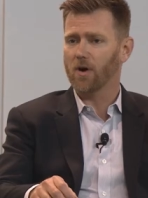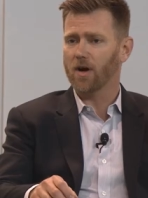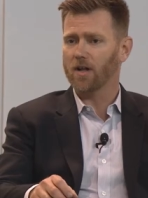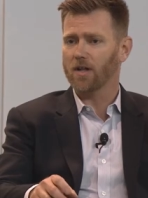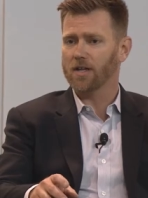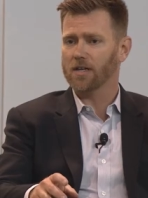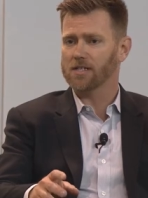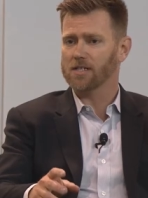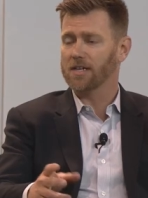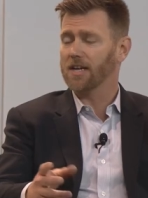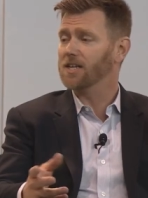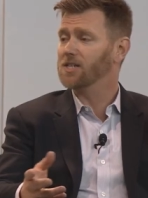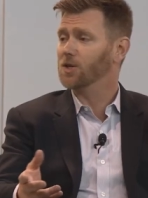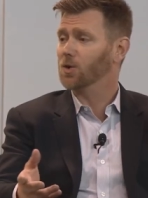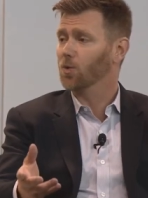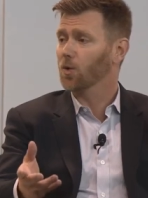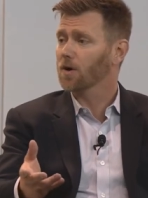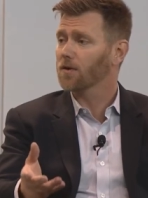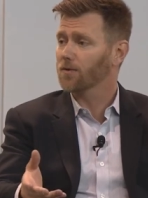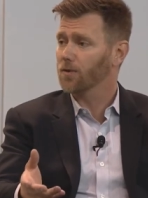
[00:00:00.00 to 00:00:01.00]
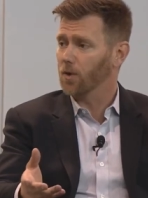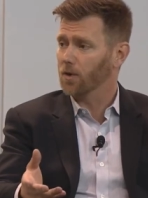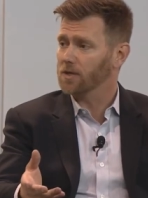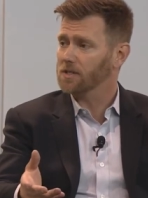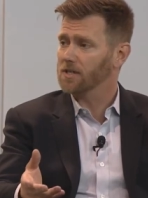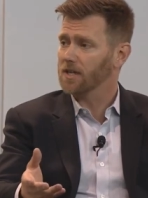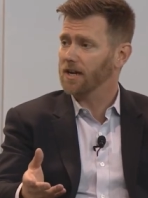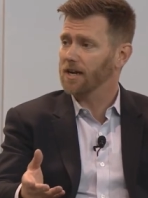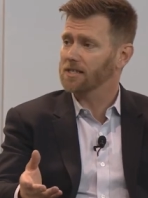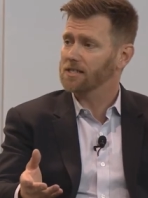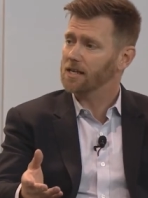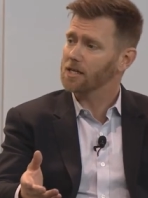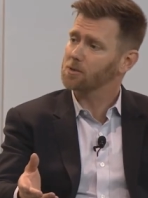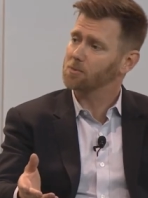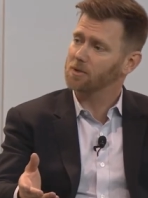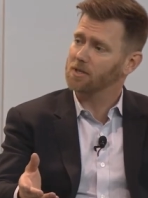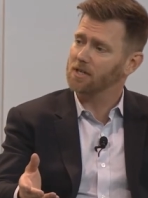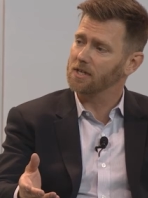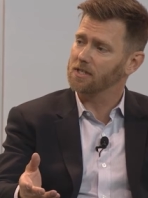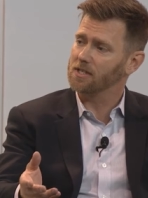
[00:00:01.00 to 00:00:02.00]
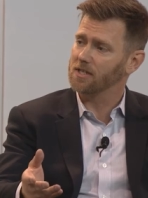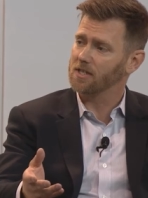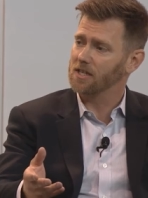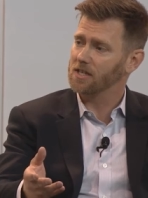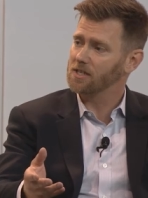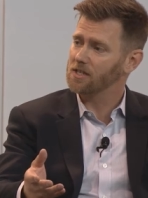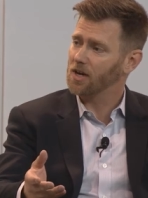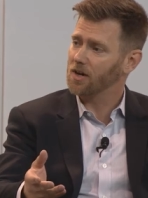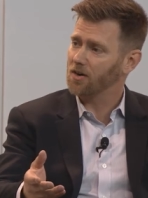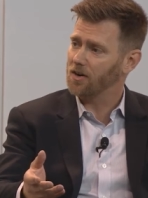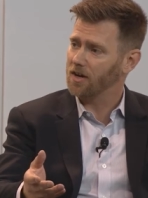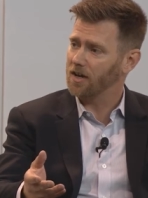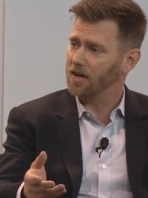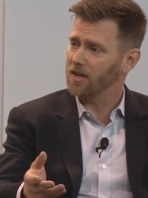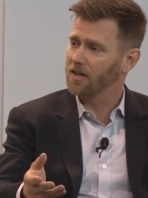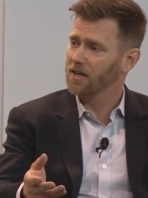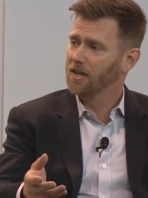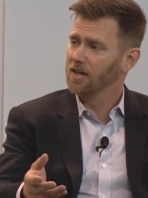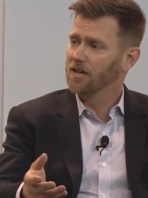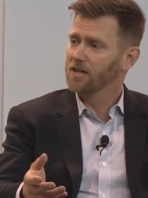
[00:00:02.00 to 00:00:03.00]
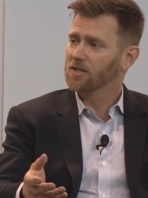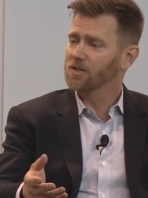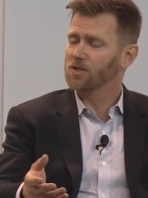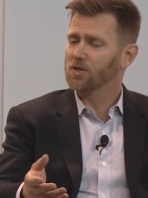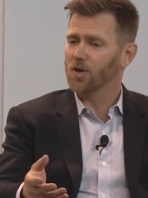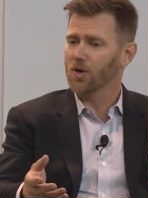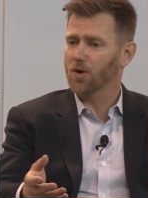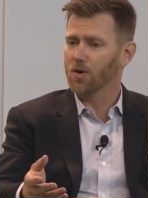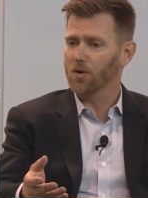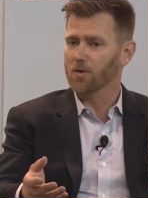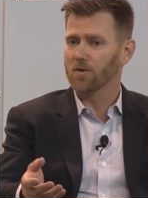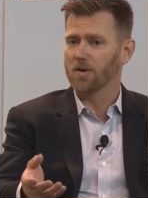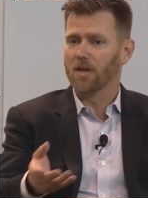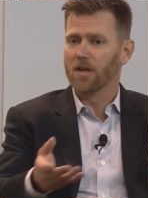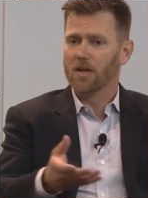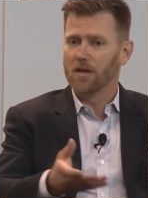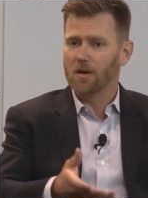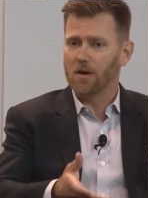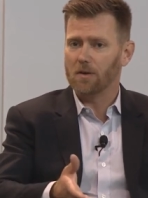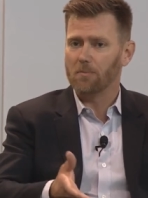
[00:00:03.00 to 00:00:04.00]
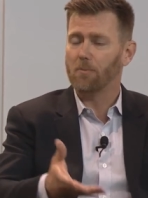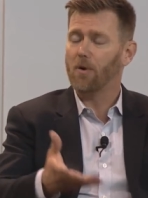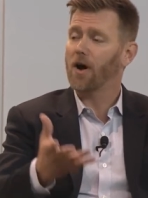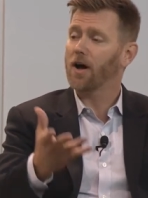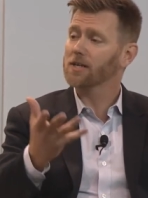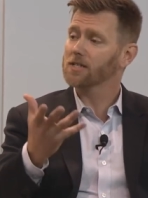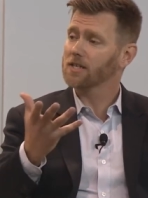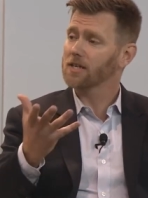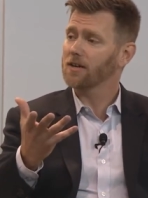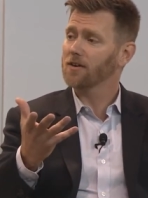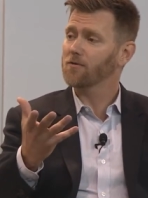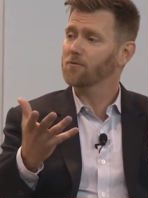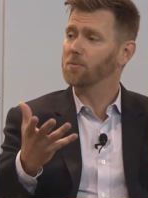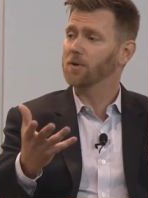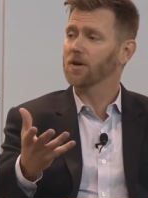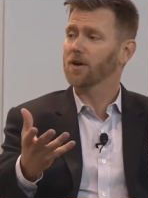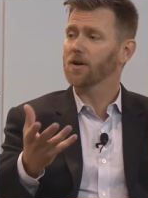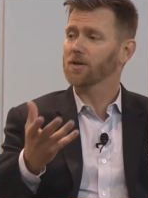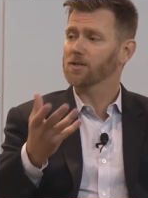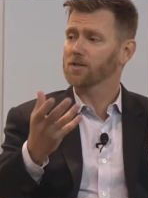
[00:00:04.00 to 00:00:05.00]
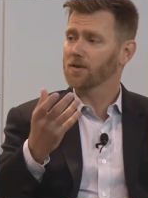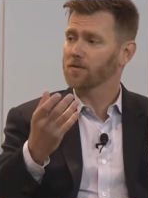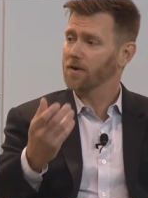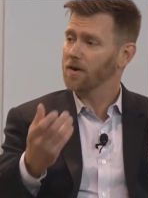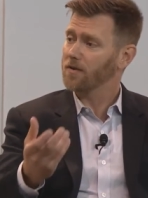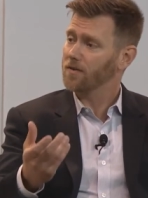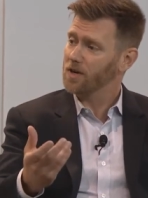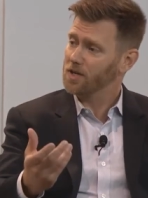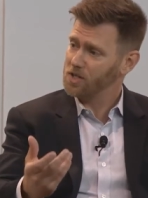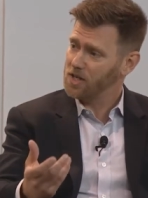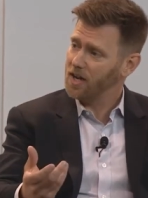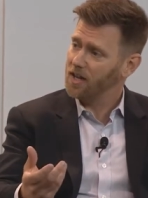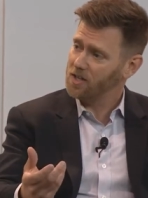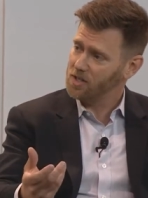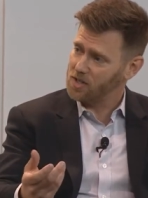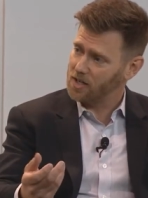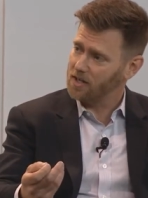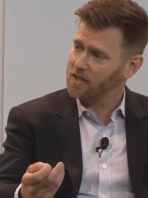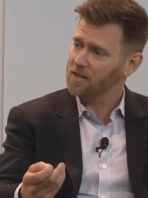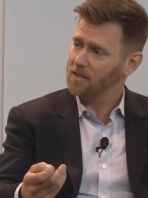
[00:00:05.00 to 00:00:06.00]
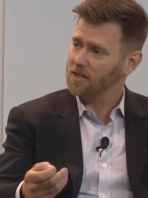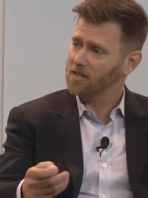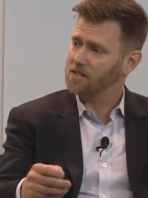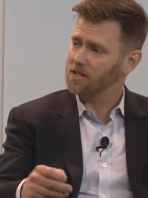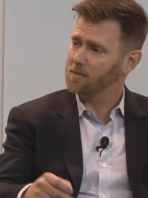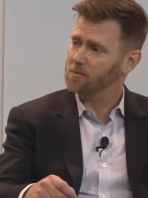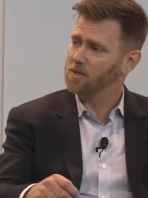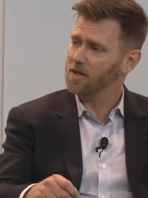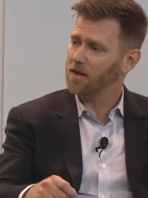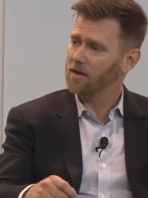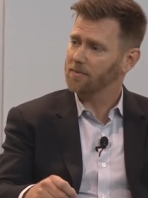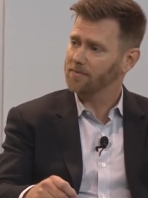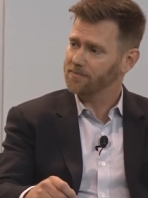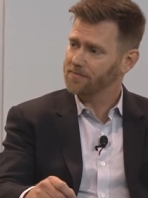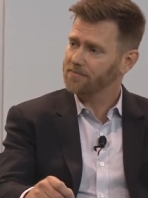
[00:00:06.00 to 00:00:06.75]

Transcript: well as an aging workforce that has expertise in this area. So positive, but also very, very challenging at the same yeah. time.